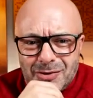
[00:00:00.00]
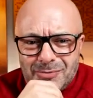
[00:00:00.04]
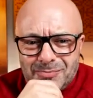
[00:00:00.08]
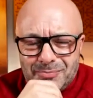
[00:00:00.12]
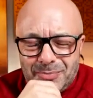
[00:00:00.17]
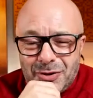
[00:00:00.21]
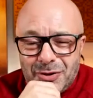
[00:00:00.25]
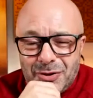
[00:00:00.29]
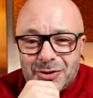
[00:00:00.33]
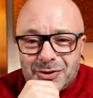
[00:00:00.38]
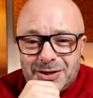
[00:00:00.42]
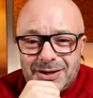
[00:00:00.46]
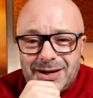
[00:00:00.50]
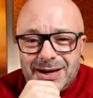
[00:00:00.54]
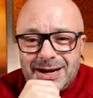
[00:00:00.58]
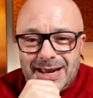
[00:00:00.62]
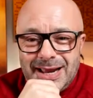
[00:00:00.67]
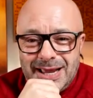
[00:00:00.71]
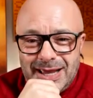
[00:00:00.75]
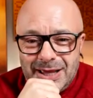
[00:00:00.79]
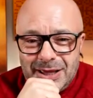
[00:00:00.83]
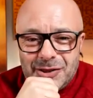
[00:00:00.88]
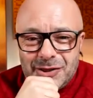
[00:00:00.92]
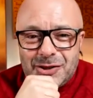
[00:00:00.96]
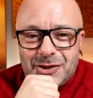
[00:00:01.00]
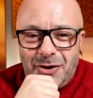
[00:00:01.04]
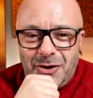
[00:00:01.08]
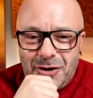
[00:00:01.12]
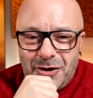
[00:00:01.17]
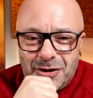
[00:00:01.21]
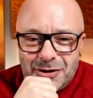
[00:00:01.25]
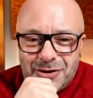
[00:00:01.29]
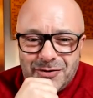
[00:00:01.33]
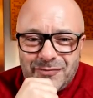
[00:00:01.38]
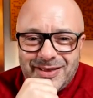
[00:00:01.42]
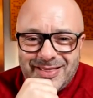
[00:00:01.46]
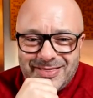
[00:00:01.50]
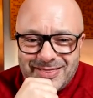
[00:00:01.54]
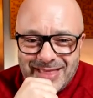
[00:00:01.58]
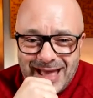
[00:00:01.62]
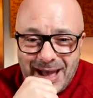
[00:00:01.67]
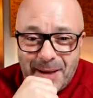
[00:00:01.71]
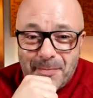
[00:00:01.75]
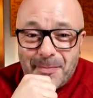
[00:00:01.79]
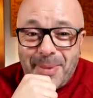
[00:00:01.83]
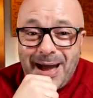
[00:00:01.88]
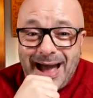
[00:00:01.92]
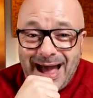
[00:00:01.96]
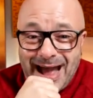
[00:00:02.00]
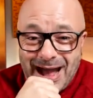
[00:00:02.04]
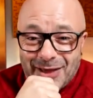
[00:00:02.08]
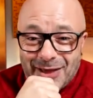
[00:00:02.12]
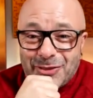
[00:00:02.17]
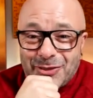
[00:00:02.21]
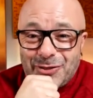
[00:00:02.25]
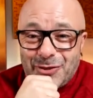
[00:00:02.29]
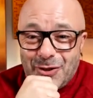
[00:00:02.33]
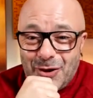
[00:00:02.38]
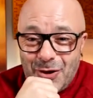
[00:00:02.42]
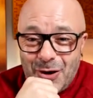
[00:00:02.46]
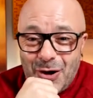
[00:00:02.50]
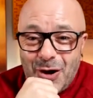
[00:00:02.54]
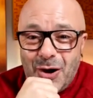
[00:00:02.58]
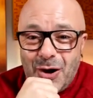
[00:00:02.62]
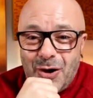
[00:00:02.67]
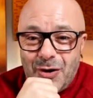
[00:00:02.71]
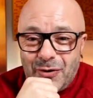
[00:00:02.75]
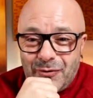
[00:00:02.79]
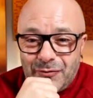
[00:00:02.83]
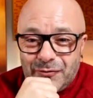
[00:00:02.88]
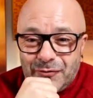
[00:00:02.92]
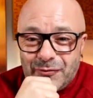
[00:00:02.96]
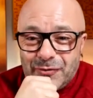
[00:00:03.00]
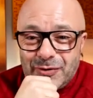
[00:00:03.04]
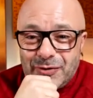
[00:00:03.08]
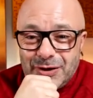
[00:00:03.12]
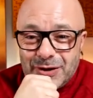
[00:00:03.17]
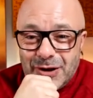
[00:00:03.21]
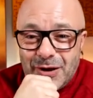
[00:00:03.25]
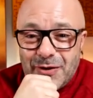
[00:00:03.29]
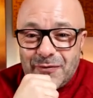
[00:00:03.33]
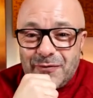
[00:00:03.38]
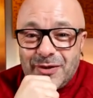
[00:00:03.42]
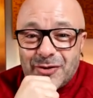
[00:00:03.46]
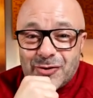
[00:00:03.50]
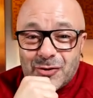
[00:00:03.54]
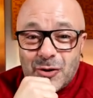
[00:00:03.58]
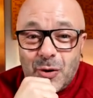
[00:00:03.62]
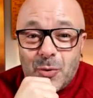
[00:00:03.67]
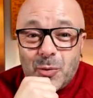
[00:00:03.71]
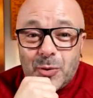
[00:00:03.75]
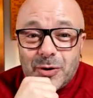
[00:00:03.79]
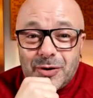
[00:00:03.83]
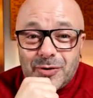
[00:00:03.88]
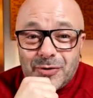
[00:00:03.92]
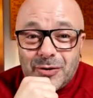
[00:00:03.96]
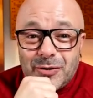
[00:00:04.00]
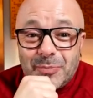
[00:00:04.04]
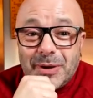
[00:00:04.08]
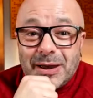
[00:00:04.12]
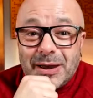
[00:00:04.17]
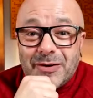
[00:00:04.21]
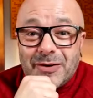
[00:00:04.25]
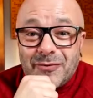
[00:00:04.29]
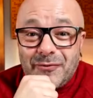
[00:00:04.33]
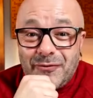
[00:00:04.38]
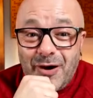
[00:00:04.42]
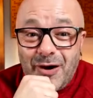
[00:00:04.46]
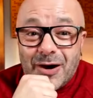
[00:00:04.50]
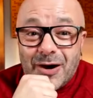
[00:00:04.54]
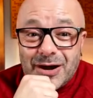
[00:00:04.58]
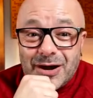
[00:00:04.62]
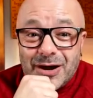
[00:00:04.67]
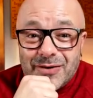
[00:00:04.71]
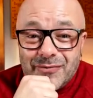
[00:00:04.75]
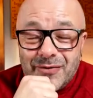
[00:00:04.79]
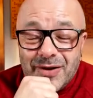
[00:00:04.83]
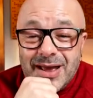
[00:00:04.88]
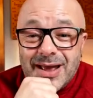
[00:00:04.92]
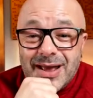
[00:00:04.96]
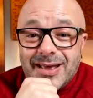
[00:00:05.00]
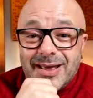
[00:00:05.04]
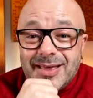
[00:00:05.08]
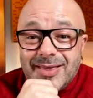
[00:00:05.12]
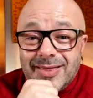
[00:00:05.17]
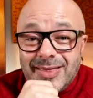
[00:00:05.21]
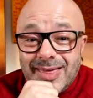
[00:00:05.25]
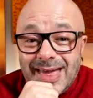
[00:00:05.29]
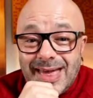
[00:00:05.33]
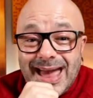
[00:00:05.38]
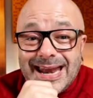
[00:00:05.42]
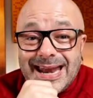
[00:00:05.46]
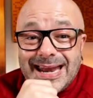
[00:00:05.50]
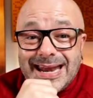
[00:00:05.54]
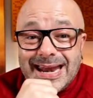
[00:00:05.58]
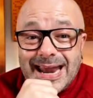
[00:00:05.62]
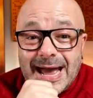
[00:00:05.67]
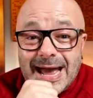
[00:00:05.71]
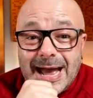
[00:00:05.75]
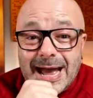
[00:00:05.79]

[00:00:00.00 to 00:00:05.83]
person, and he's kind of in that path of, if it's not one of the big five, then